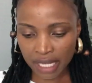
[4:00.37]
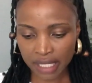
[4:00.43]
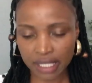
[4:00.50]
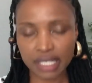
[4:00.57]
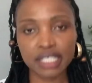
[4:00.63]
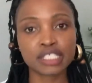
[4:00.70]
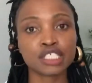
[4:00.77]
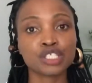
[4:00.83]
and
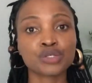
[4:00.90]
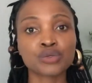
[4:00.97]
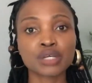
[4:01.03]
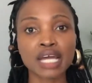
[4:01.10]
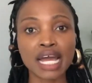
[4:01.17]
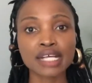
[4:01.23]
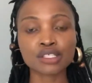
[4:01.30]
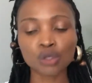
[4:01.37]
letting you
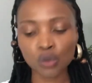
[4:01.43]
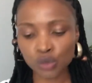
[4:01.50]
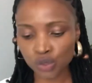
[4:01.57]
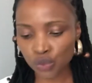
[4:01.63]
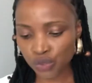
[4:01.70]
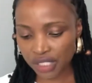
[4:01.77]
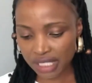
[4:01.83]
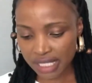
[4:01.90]
guys
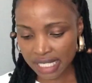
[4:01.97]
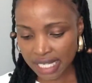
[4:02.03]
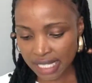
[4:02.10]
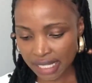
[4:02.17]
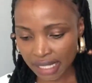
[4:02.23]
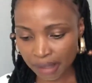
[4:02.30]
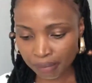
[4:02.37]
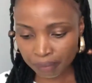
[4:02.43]
also see
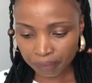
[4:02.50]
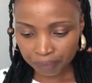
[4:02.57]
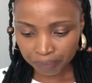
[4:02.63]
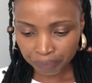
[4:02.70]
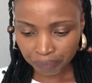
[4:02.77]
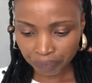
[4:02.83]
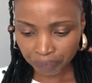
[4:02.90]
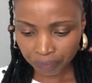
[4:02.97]
them.
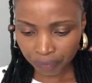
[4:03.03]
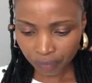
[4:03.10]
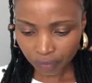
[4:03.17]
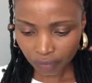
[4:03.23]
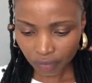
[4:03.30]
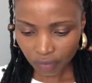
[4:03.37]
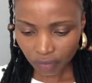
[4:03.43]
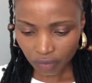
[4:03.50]

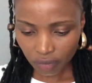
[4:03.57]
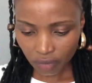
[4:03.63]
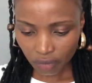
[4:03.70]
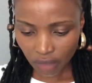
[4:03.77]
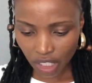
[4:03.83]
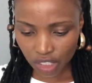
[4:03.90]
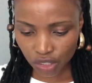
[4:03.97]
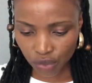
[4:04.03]

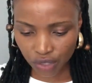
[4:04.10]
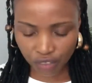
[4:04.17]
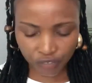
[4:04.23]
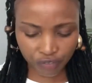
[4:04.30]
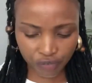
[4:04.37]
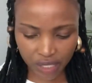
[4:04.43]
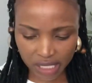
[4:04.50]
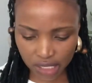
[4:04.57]
So the
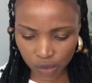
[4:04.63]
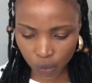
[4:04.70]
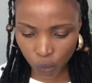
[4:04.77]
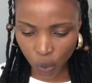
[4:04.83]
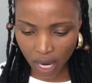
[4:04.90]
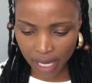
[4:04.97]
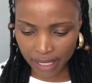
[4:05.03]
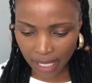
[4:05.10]
first
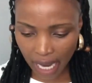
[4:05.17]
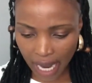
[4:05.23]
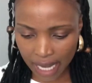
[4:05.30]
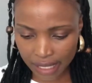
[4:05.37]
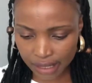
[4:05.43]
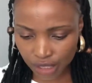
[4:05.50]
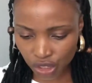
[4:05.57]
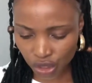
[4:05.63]
one
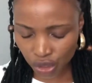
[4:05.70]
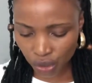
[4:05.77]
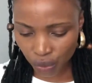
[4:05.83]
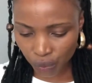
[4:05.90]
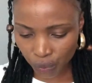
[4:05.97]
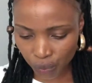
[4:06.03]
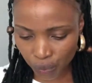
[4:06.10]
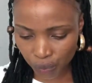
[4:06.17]
I
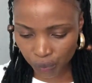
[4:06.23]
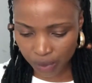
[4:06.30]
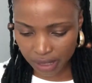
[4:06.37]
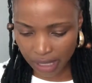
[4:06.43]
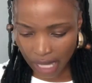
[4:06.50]
choose